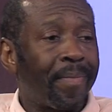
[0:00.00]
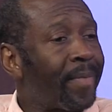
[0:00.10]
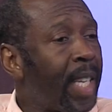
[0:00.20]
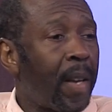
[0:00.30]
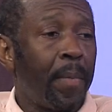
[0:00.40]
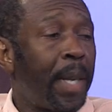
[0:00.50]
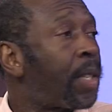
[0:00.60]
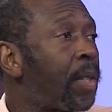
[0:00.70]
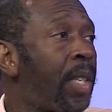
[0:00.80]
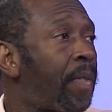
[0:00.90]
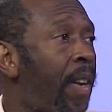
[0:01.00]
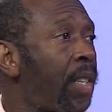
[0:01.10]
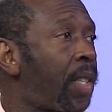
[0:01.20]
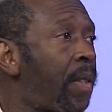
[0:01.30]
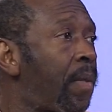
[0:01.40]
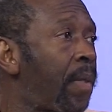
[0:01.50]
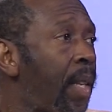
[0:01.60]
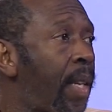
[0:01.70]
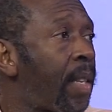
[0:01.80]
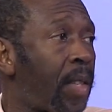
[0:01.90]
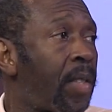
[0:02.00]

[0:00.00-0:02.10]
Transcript: you know, mental dysfunction, really, because it's